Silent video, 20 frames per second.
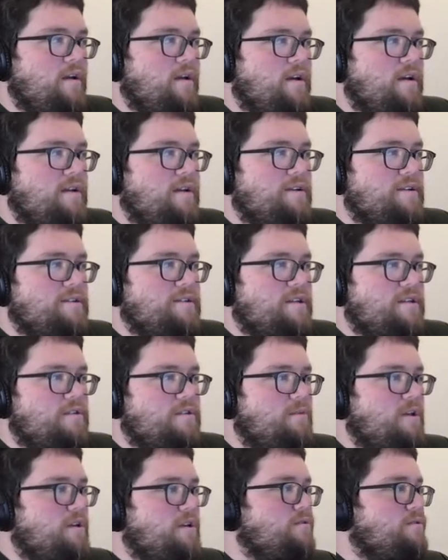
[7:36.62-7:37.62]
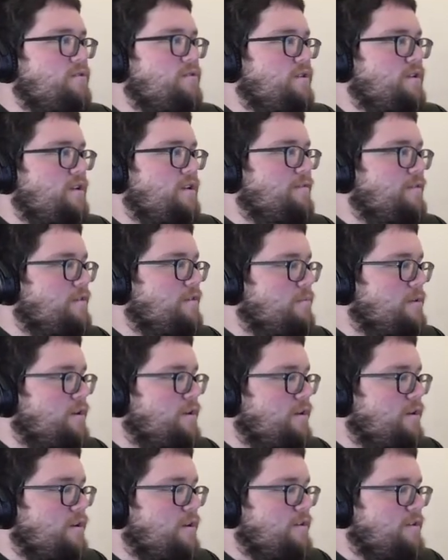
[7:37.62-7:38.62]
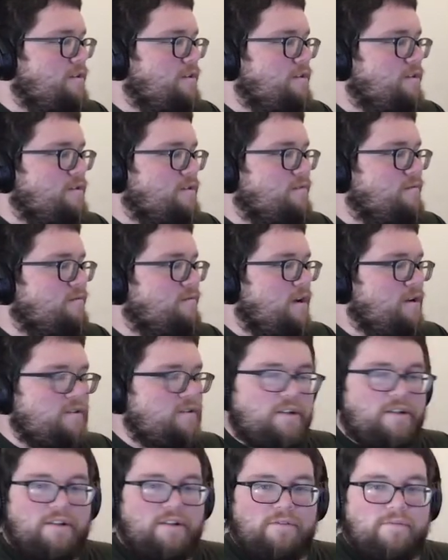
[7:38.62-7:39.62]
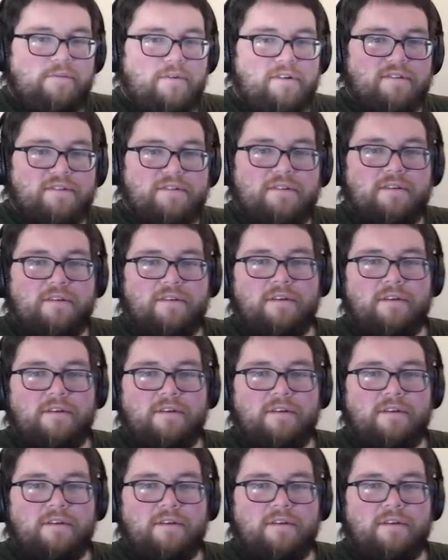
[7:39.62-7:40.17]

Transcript: decision makers to give them a sense of how Solidus works.